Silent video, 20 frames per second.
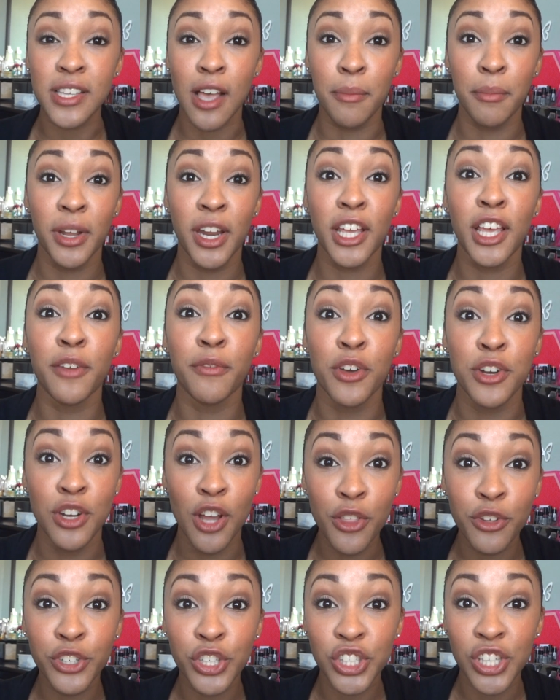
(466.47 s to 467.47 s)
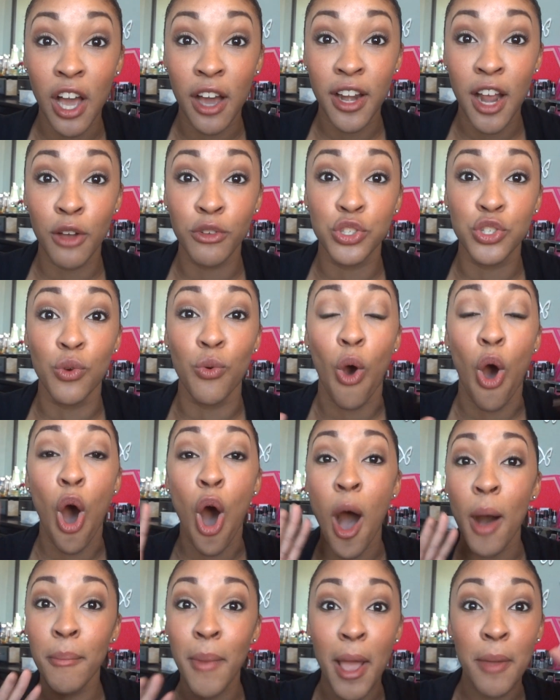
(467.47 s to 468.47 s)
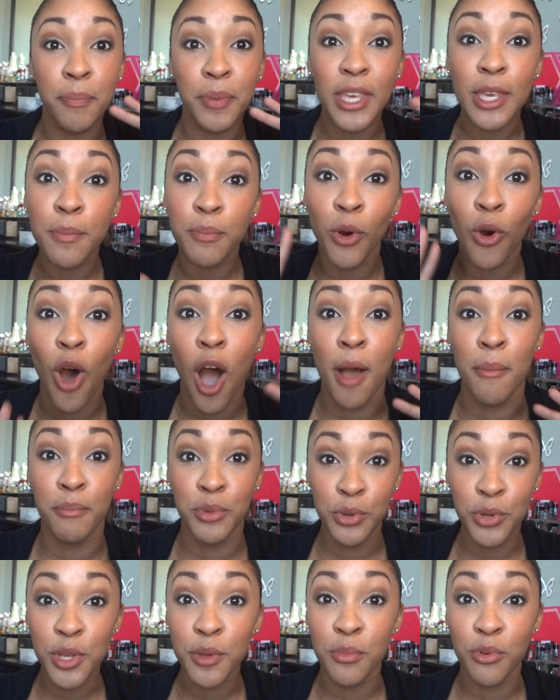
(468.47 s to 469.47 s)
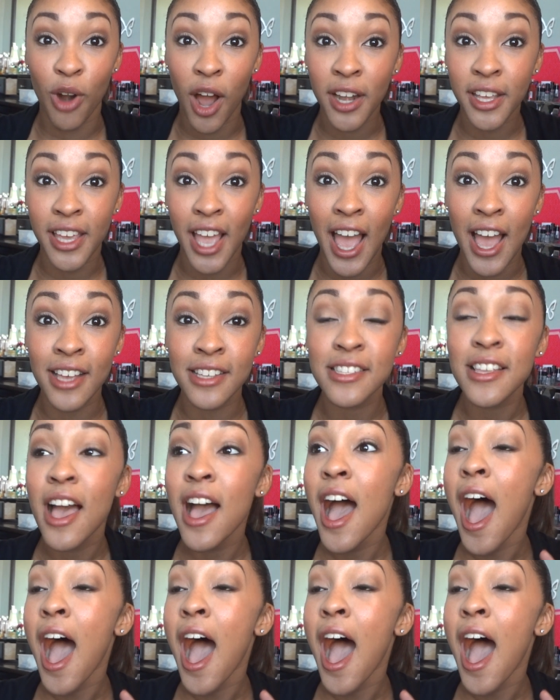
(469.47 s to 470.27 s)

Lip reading: I'm going to give another shout out to all my people on Beauty Broadcast.